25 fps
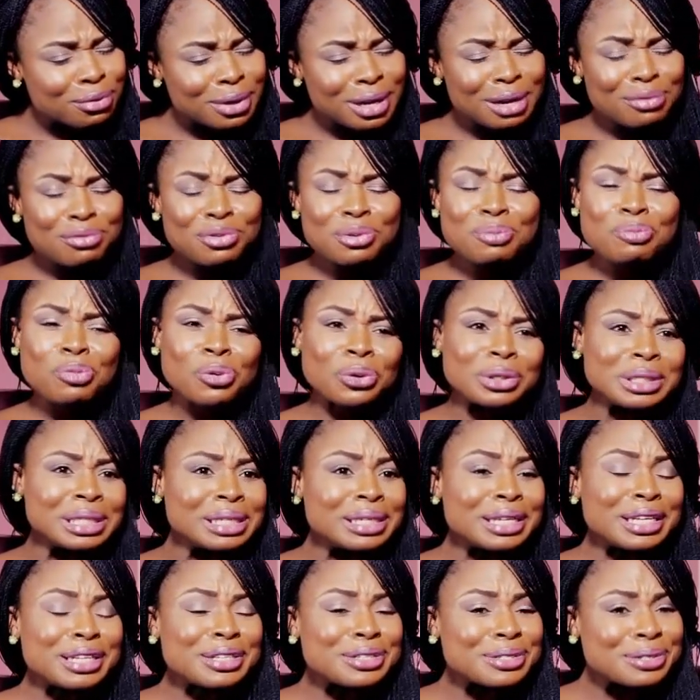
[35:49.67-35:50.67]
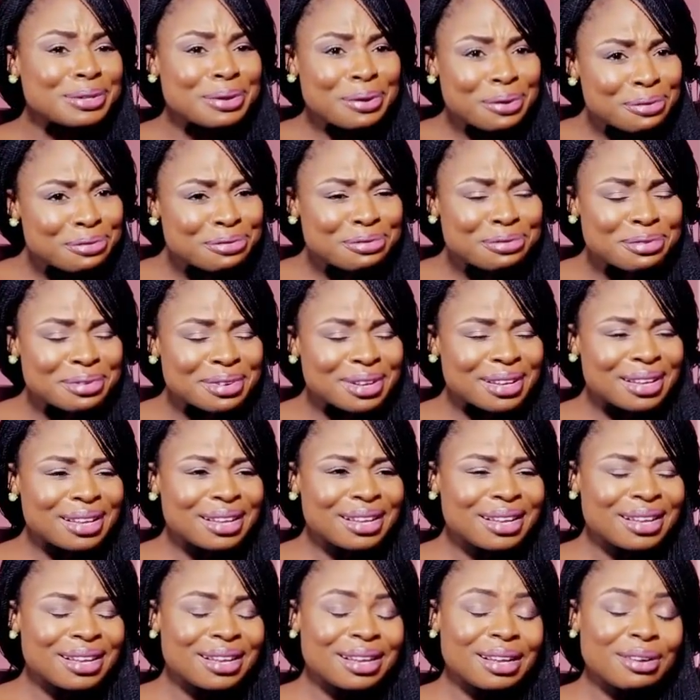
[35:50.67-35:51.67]
Everybody needs love.
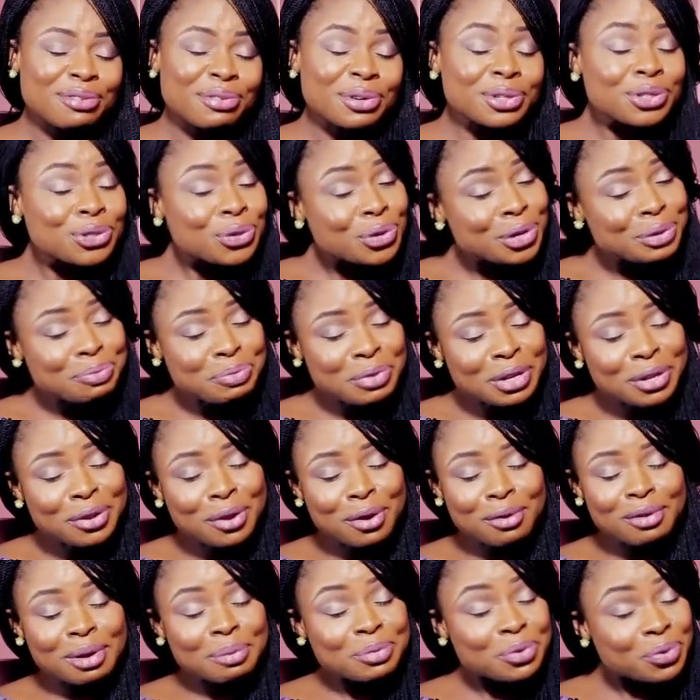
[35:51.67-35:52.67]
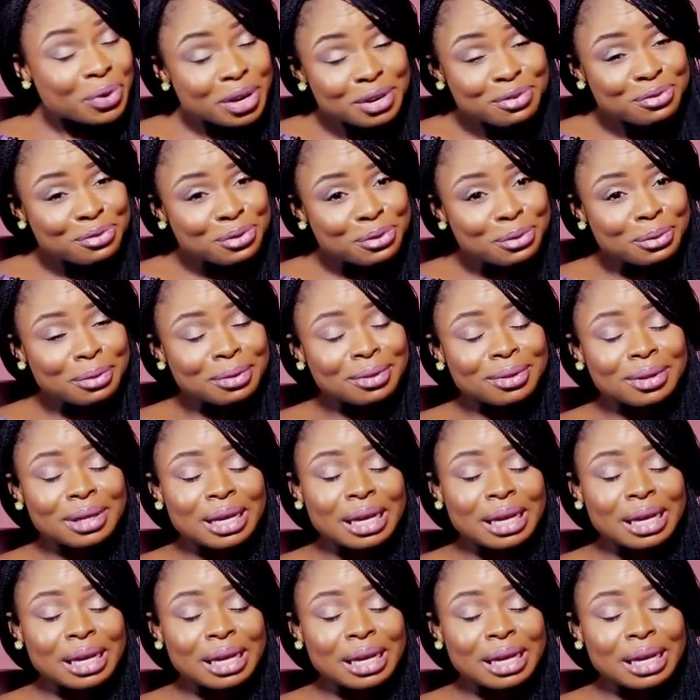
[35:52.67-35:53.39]
For showing me love, I'm grateful.